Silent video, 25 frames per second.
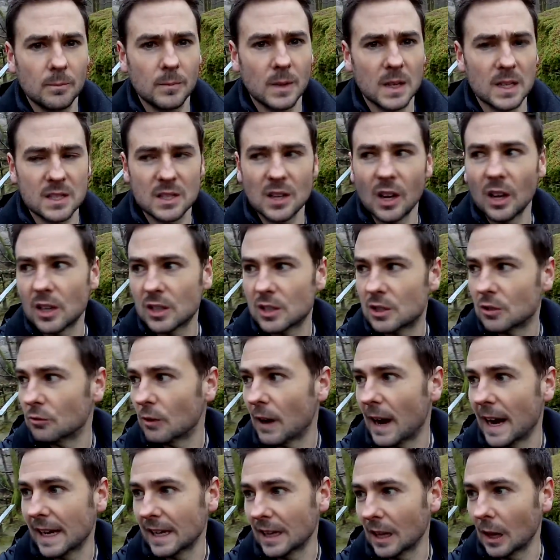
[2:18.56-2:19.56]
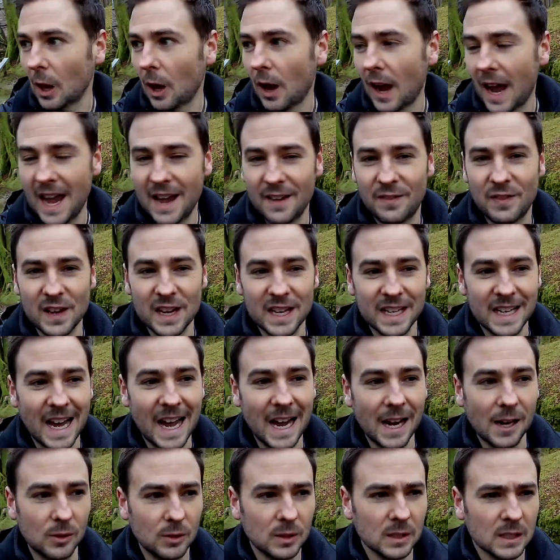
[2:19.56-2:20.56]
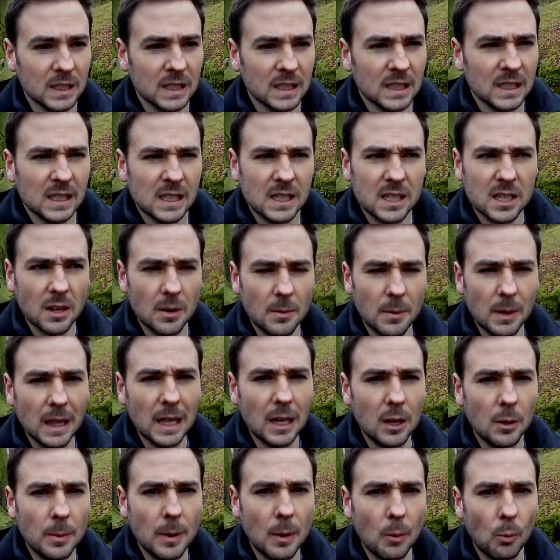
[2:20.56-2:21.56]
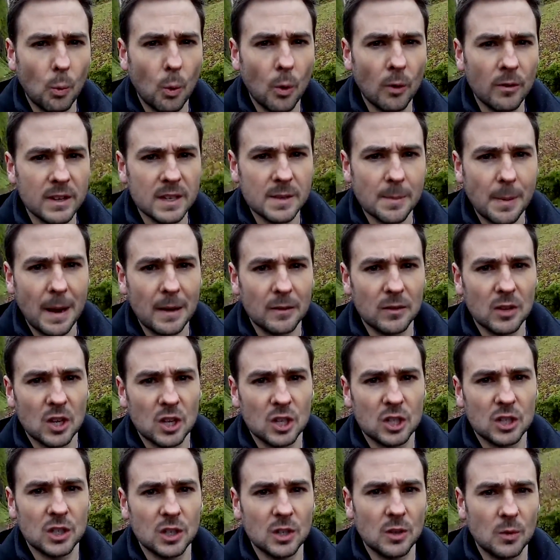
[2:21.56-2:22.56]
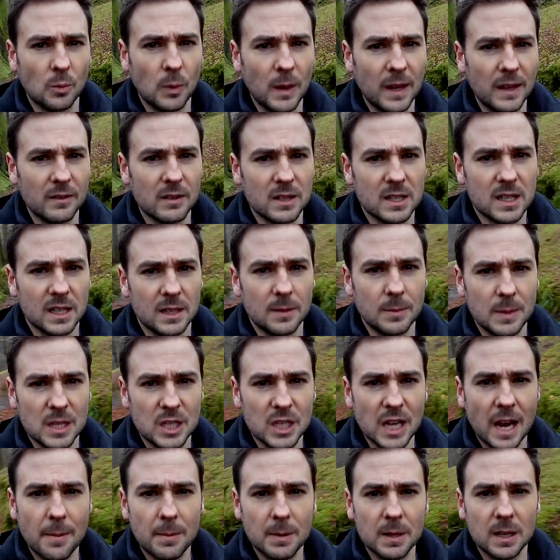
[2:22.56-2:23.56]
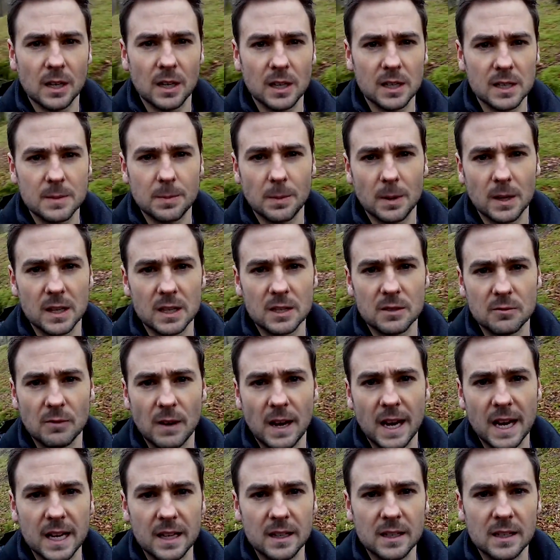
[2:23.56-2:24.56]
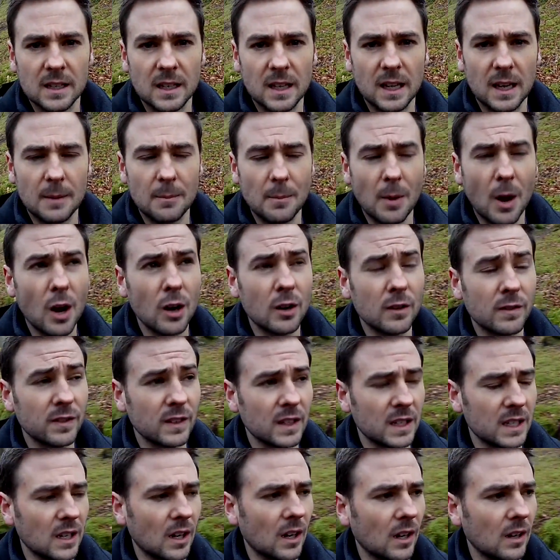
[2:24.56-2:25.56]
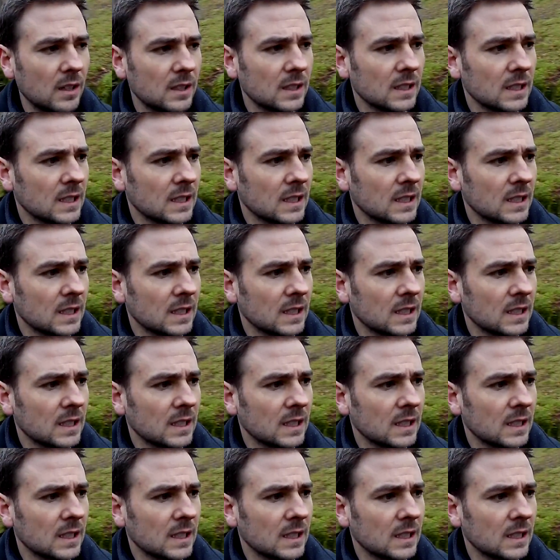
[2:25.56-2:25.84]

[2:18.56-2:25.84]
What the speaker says: It's starting to rain a lot heavier now, so I'm a little bit worried about this shoot, whether it's going to be jeopardised by this rain. Hopefully not.